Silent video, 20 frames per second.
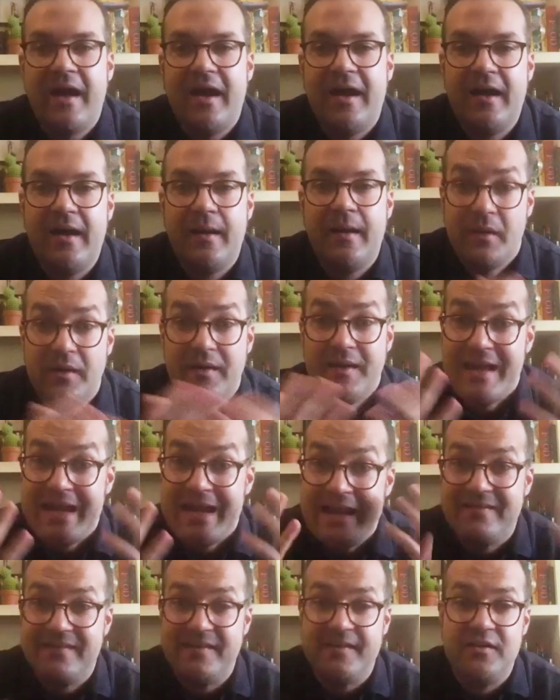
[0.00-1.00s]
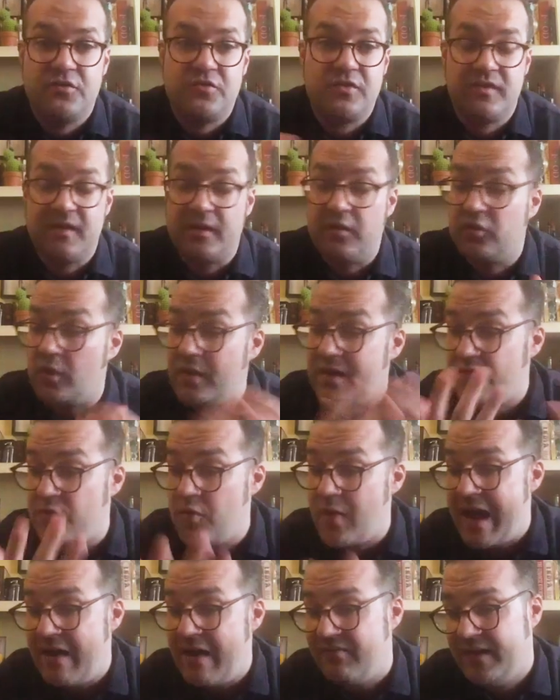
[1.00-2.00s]
Uh, but it is interesting. So if
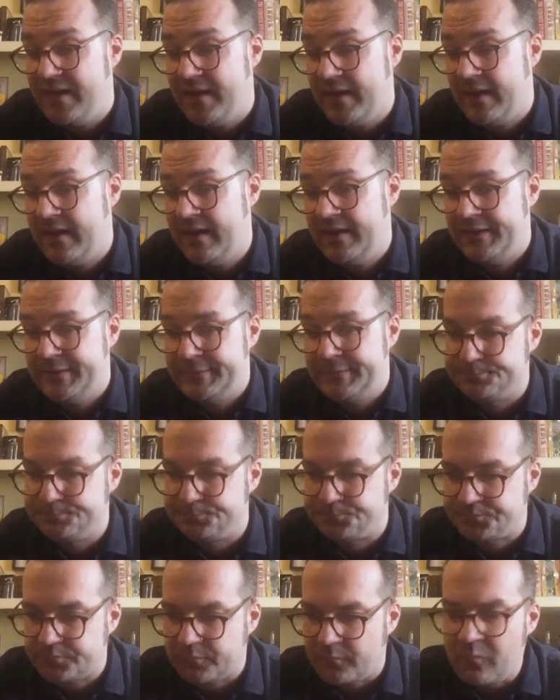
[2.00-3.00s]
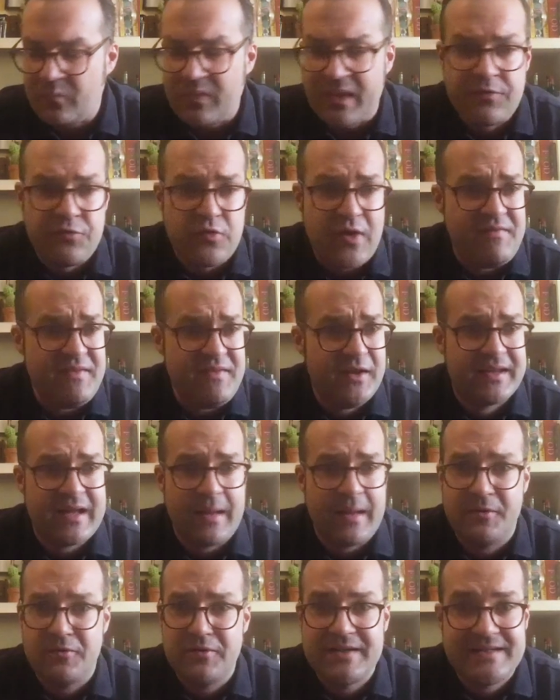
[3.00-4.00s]
you're having, um, if you're having the
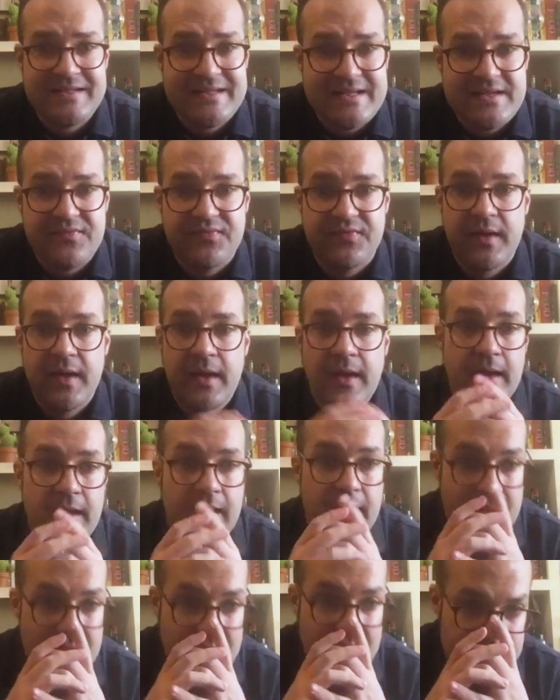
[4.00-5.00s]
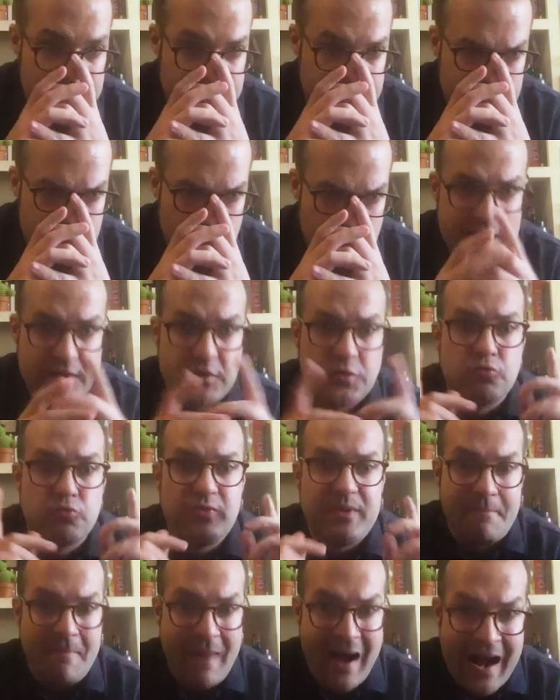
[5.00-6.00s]
caperitif, it's going to
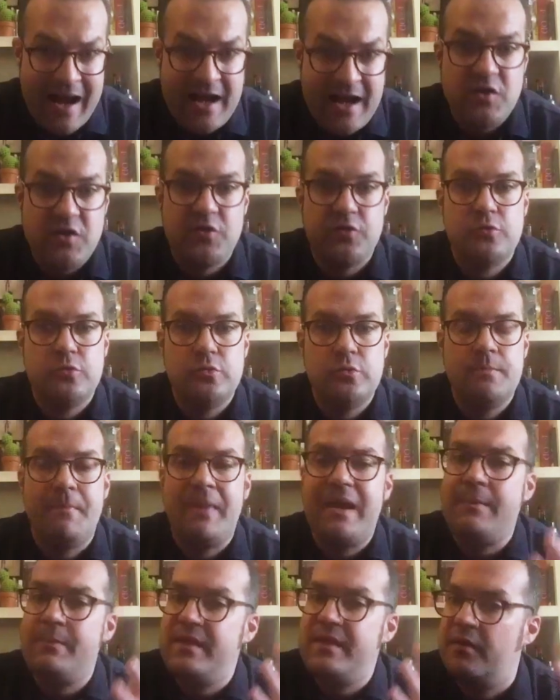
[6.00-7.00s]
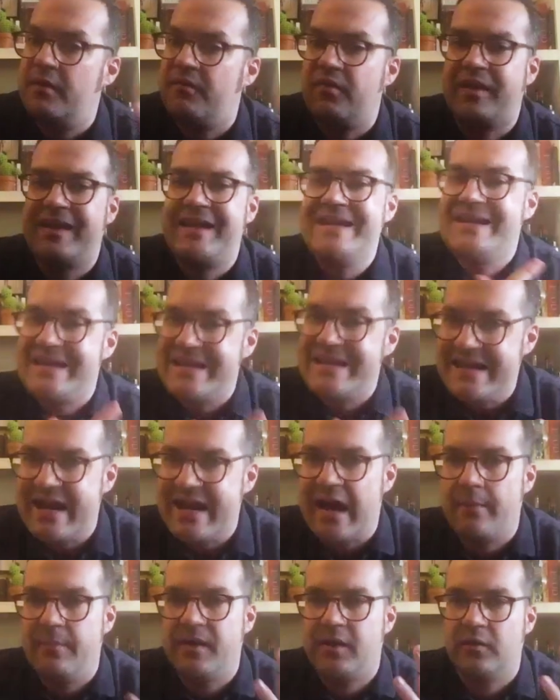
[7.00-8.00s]
remind you maybe of a
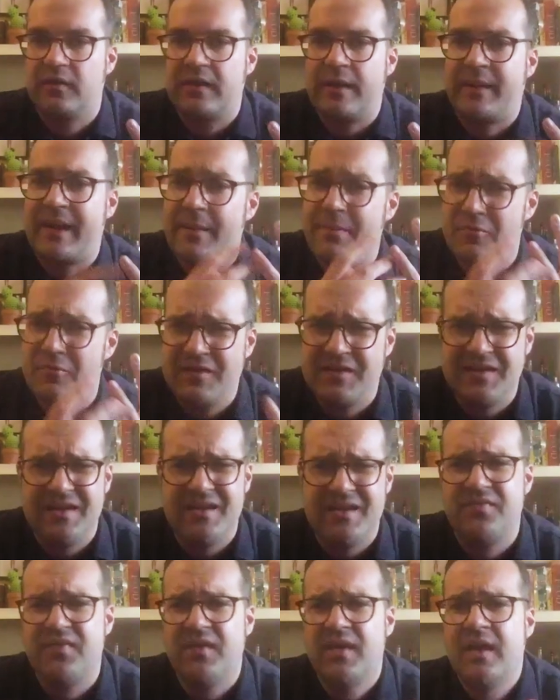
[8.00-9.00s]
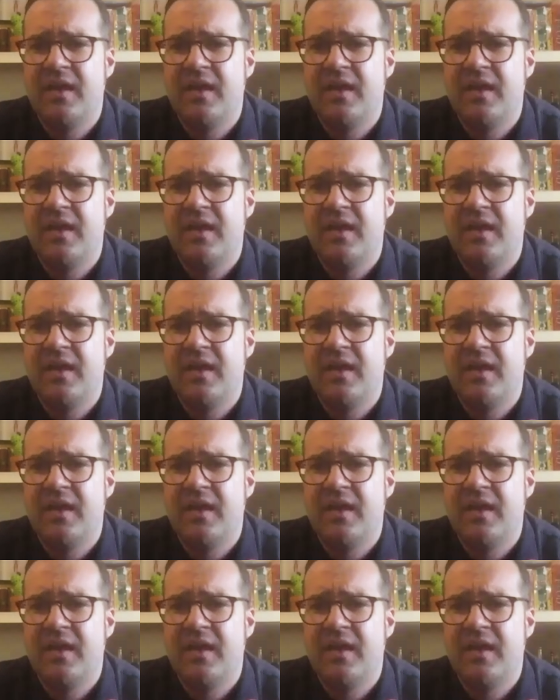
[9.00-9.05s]
quinquina, because a caperitif